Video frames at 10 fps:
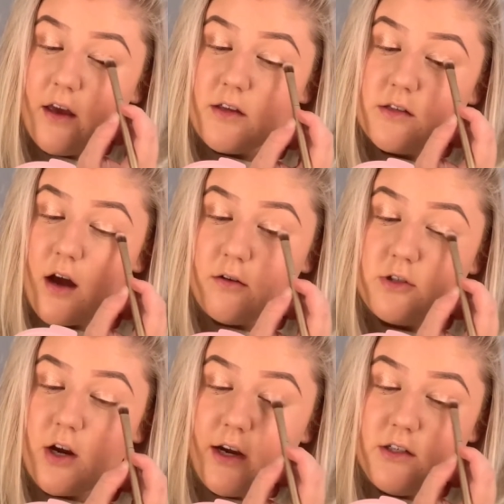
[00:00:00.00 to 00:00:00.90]
So I was
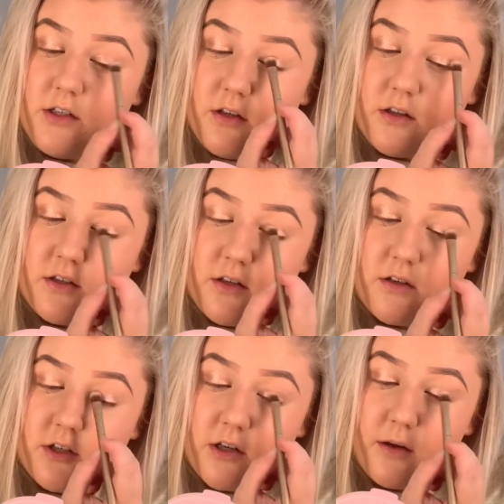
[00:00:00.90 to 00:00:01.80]
trying to do this
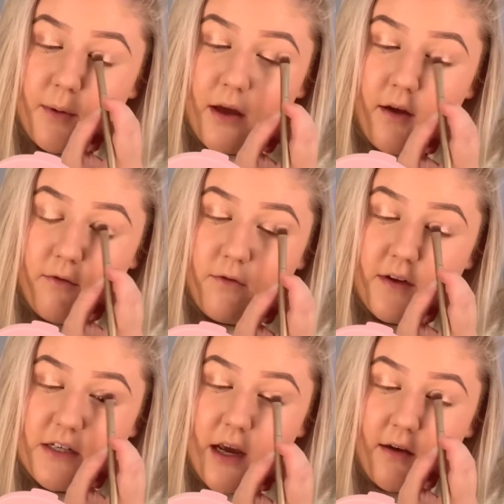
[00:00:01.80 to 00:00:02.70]
YouTube
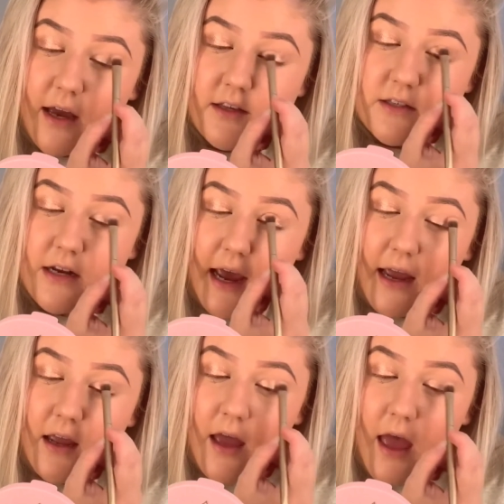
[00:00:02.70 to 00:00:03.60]
video
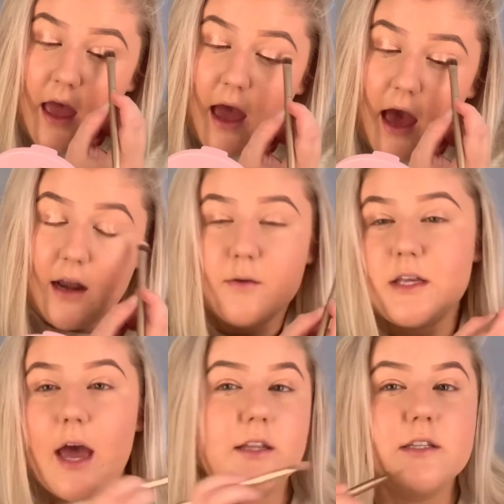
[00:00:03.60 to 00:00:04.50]
yesterday, and I was
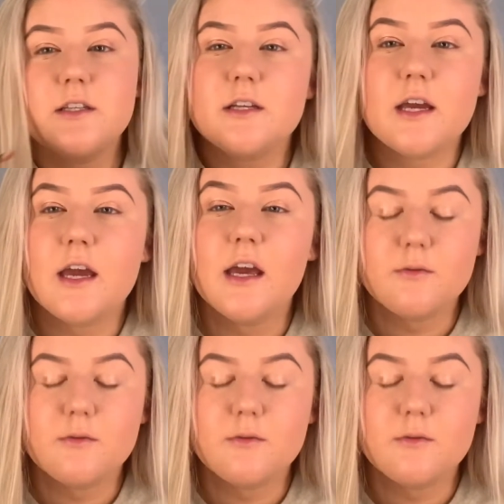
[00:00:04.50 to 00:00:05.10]
editing it.